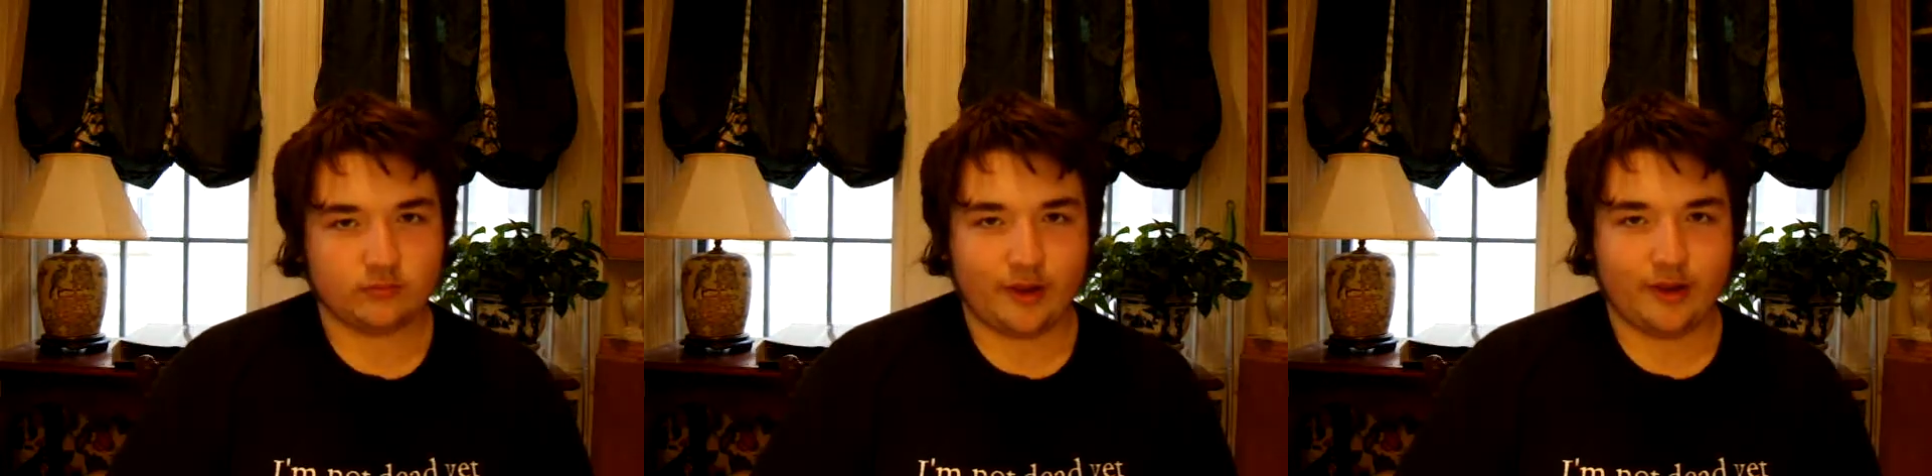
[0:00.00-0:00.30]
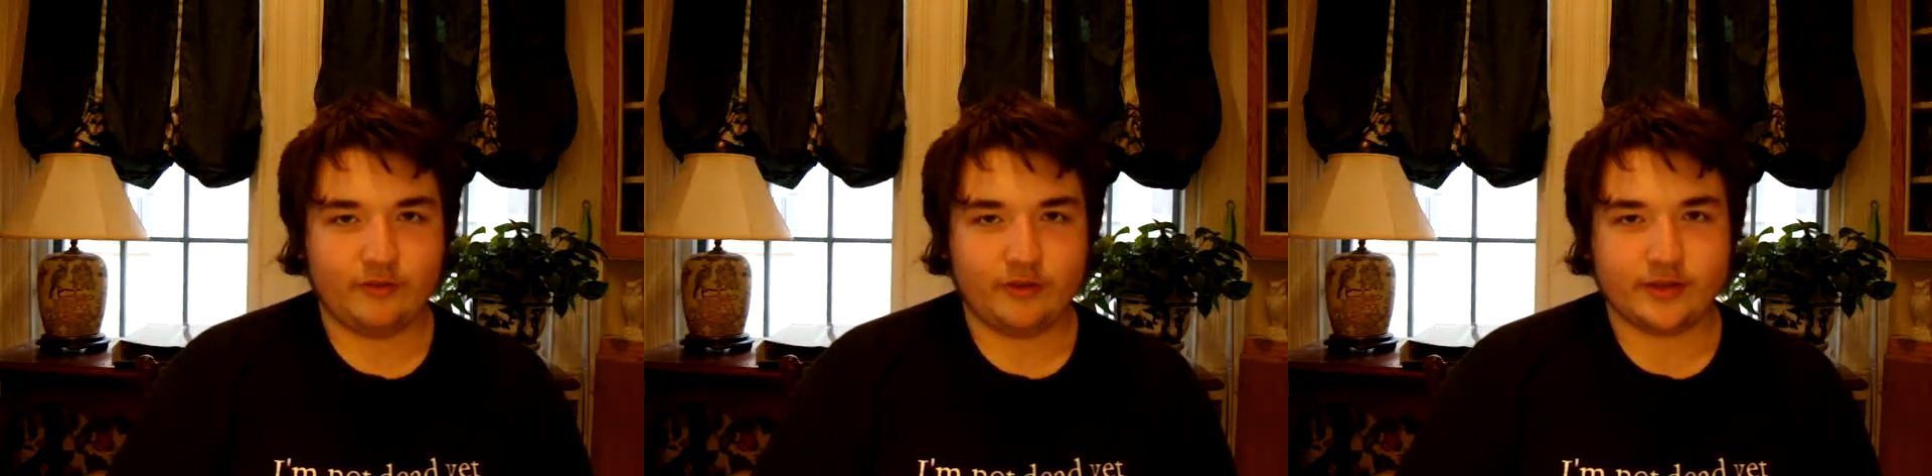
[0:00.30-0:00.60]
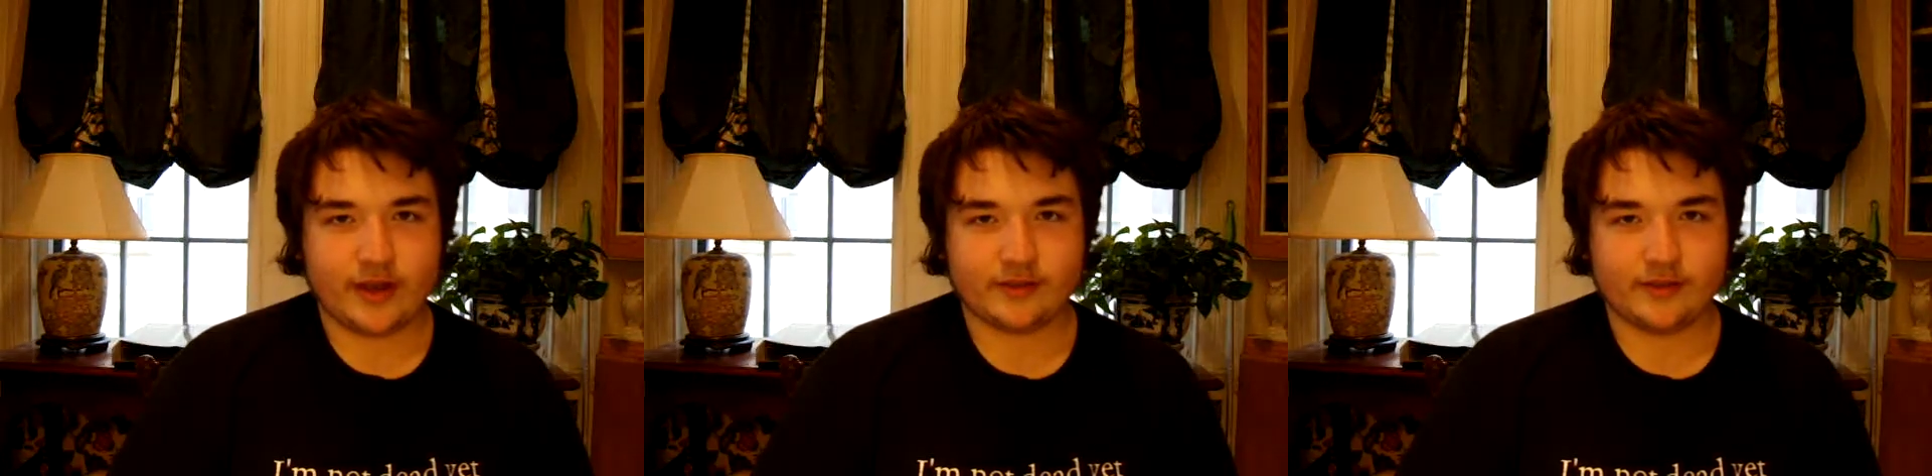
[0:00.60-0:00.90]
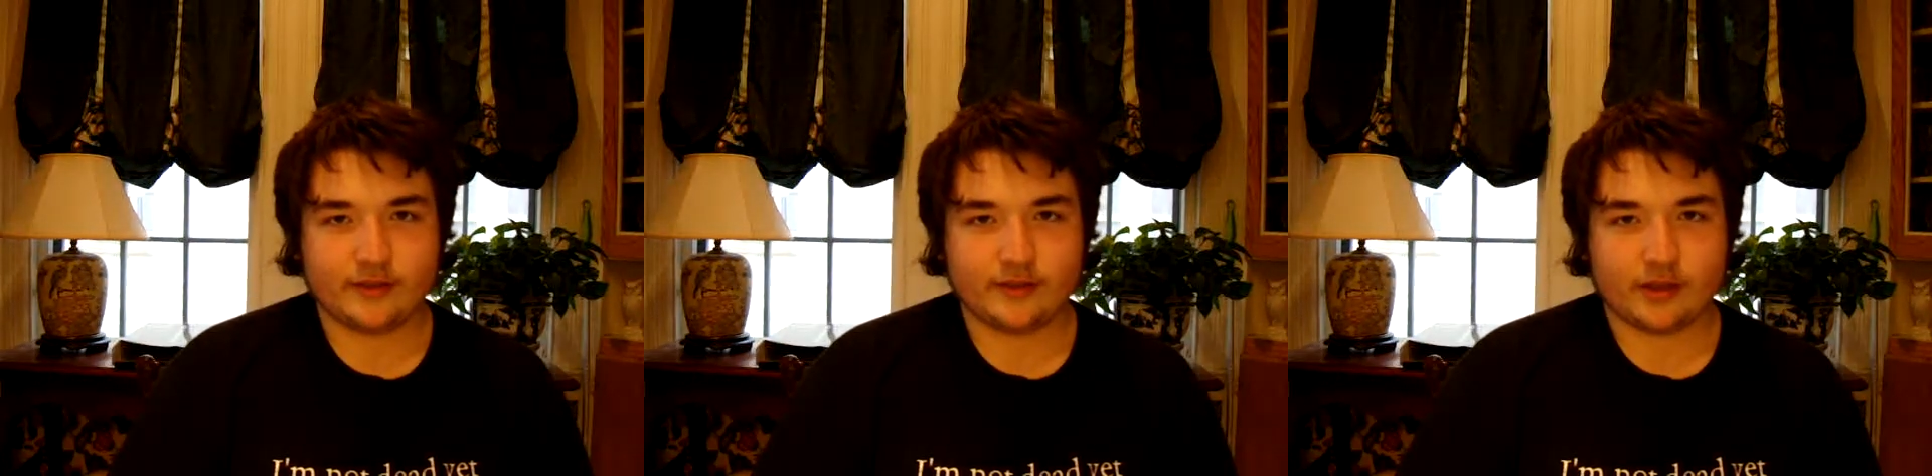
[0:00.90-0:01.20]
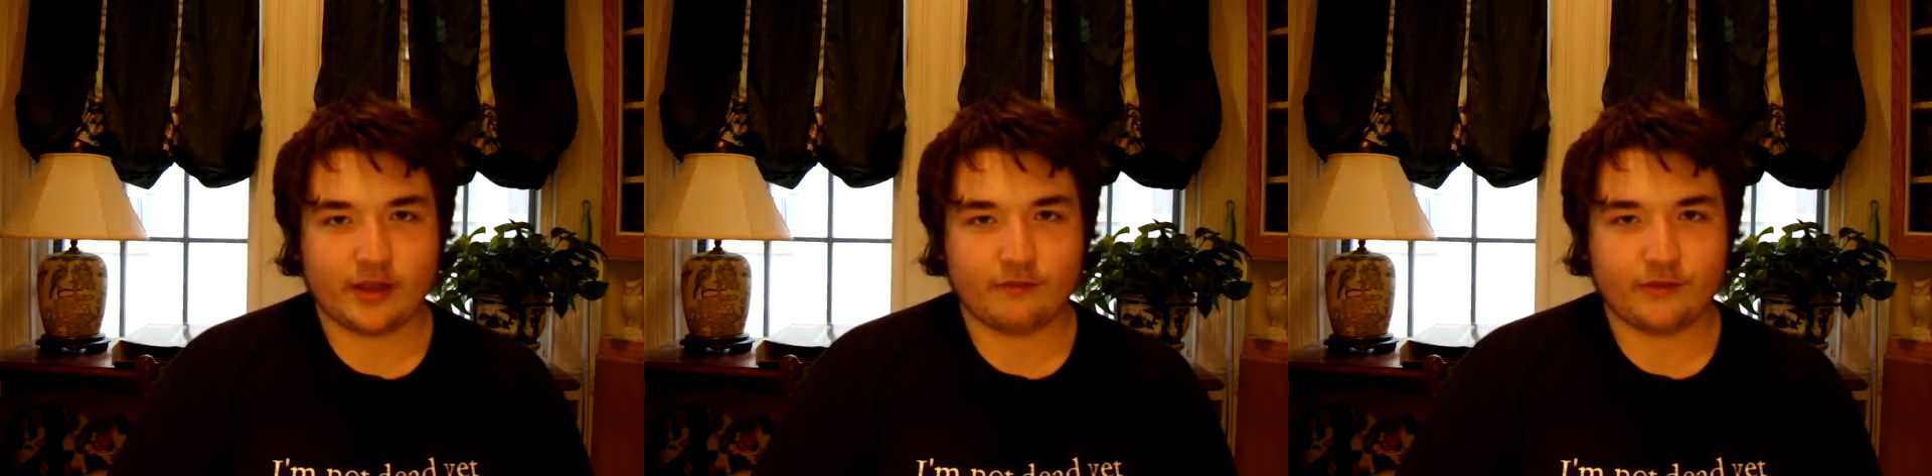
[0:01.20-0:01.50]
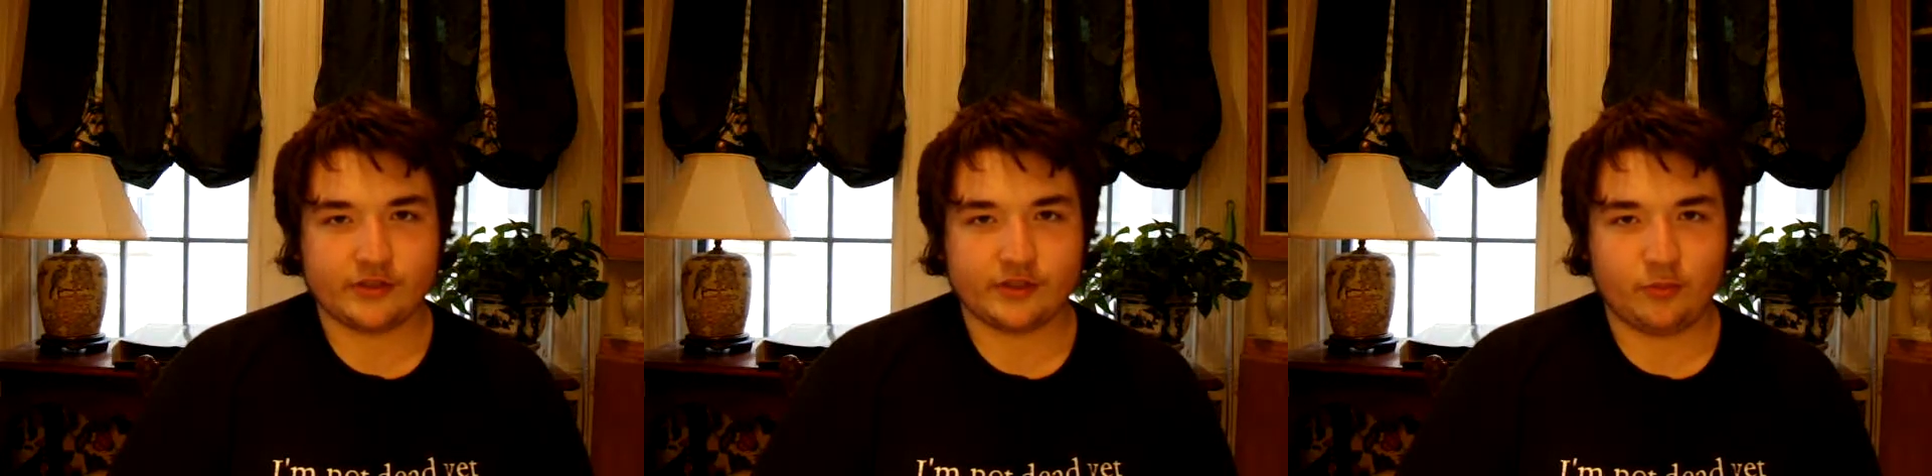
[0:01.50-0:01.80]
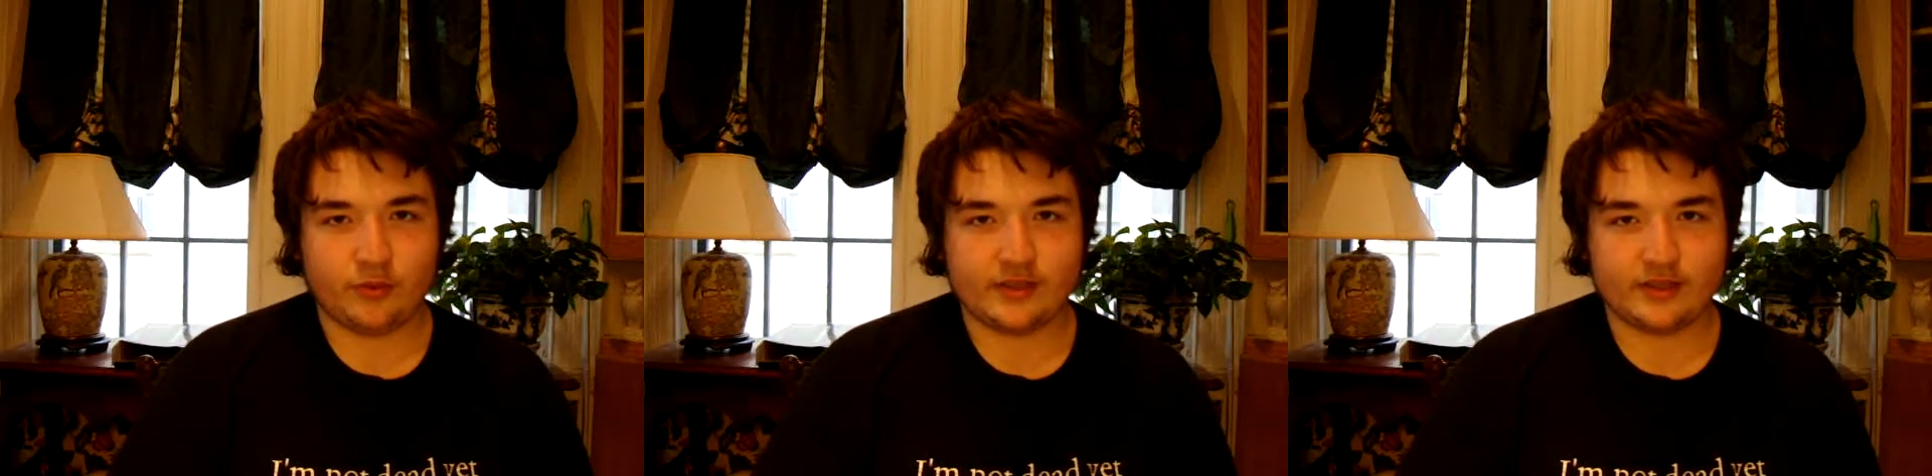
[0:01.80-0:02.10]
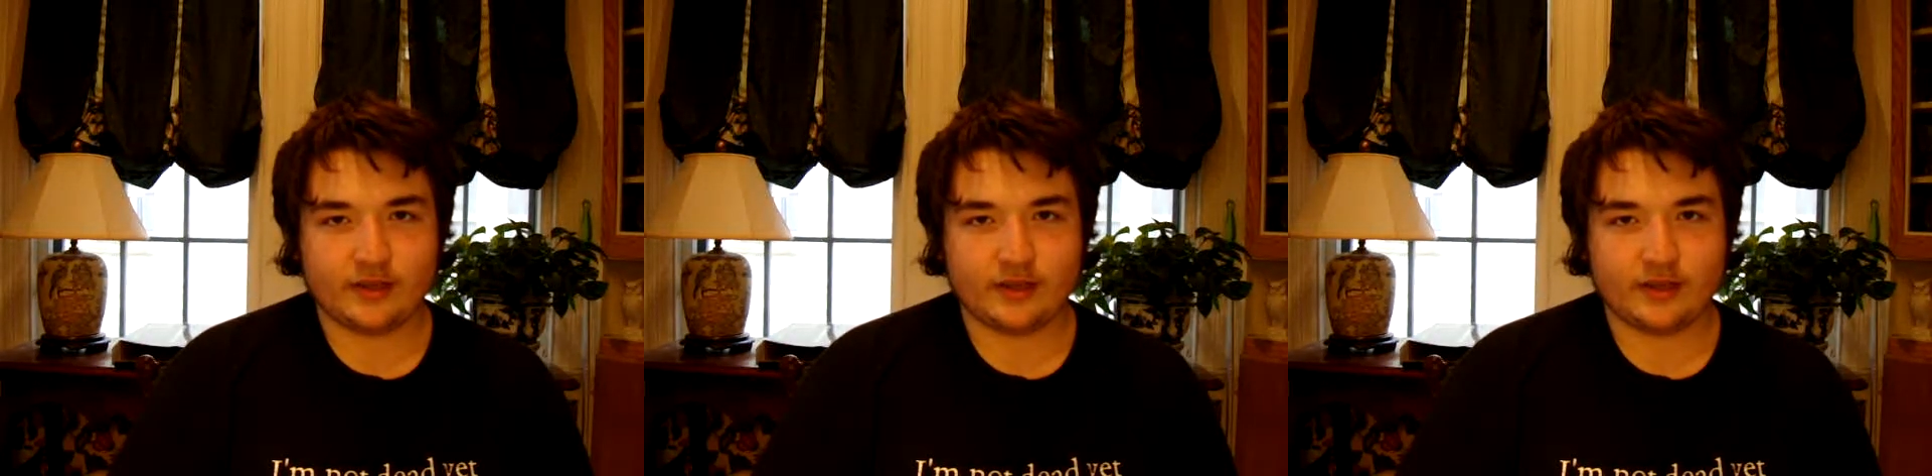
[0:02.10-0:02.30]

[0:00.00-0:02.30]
I live in Texas, and for some reason,